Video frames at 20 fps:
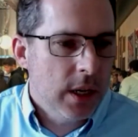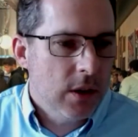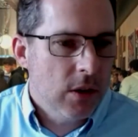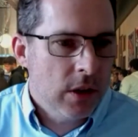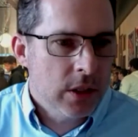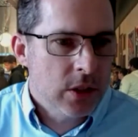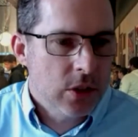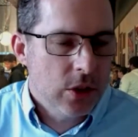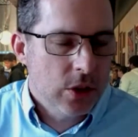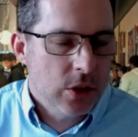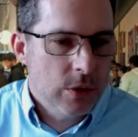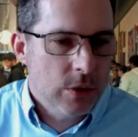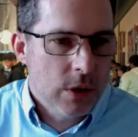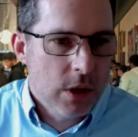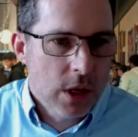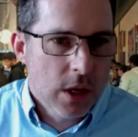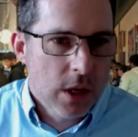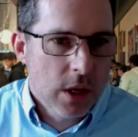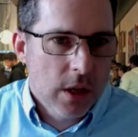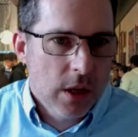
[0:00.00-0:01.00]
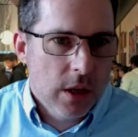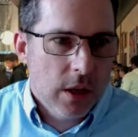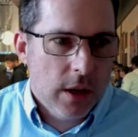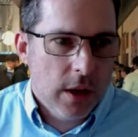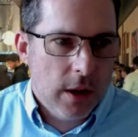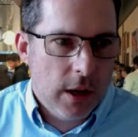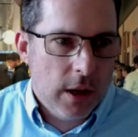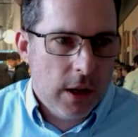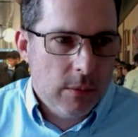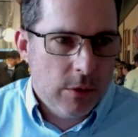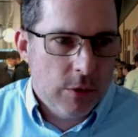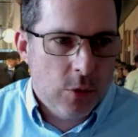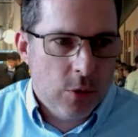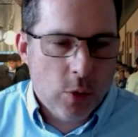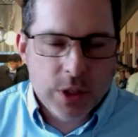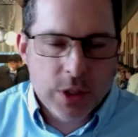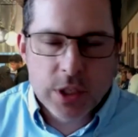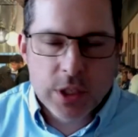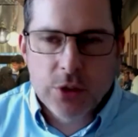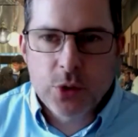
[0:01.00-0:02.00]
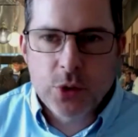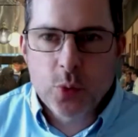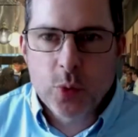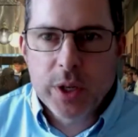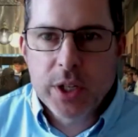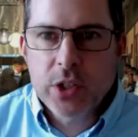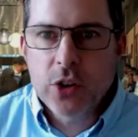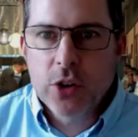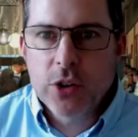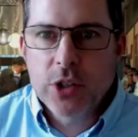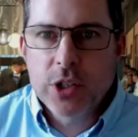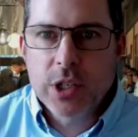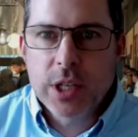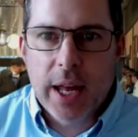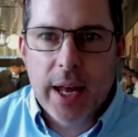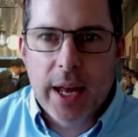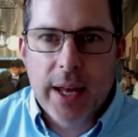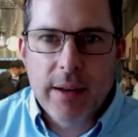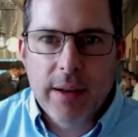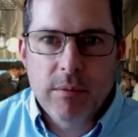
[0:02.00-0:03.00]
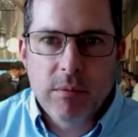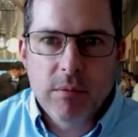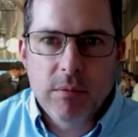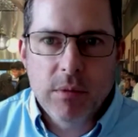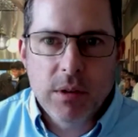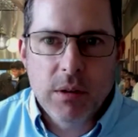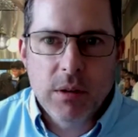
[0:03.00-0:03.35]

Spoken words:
And also, of course, there's research that